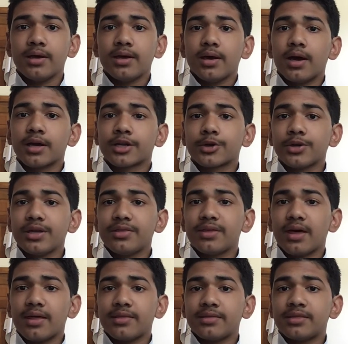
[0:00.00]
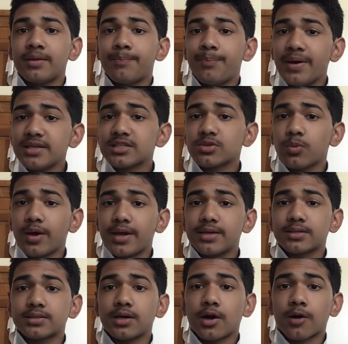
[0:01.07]
agree that the best
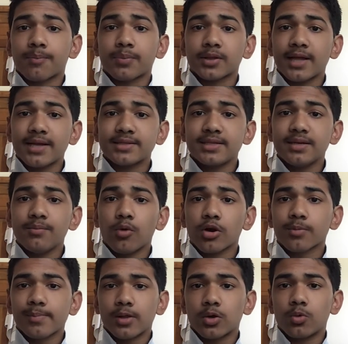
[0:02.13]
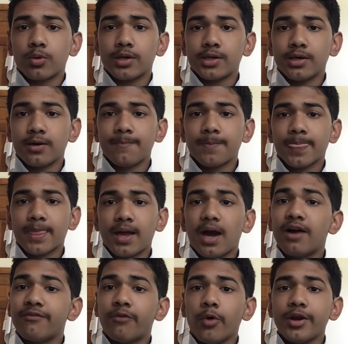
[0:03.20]
ways are planting more milkweed,
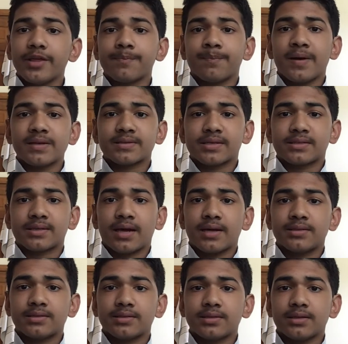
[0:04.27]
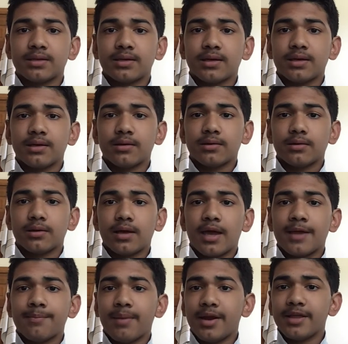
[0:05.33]
avoiding pesticides,
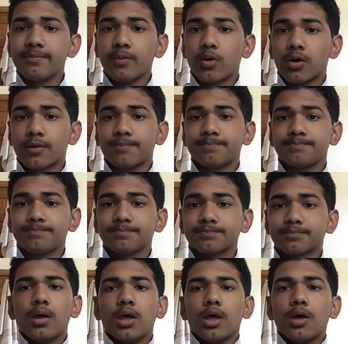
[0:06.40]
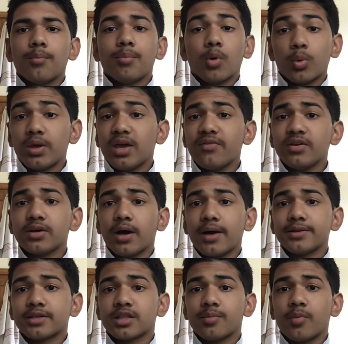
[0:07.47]
and many more. But we haven't
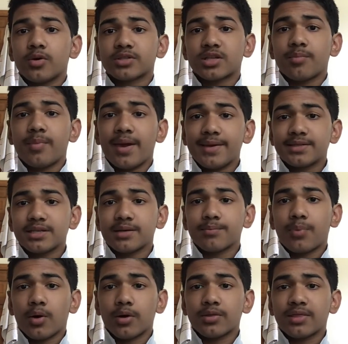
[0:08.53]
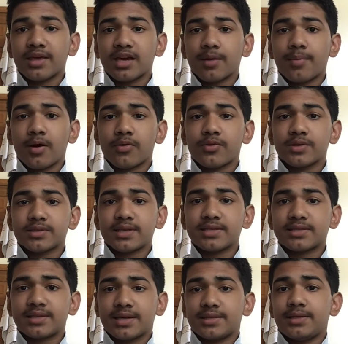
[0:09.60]
gotten to the most amazing thing about this
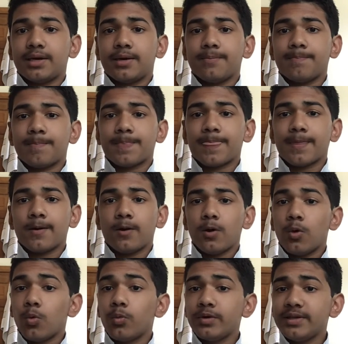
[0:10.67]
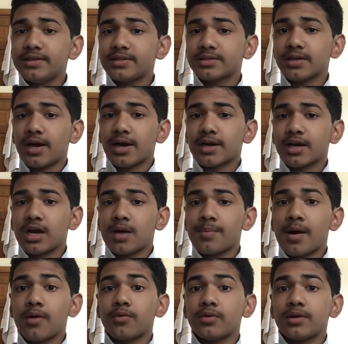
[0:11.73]
insect yet. We need to talk
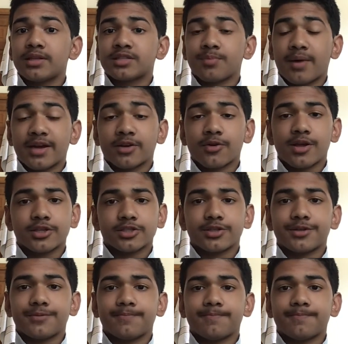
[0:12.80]
about its migration.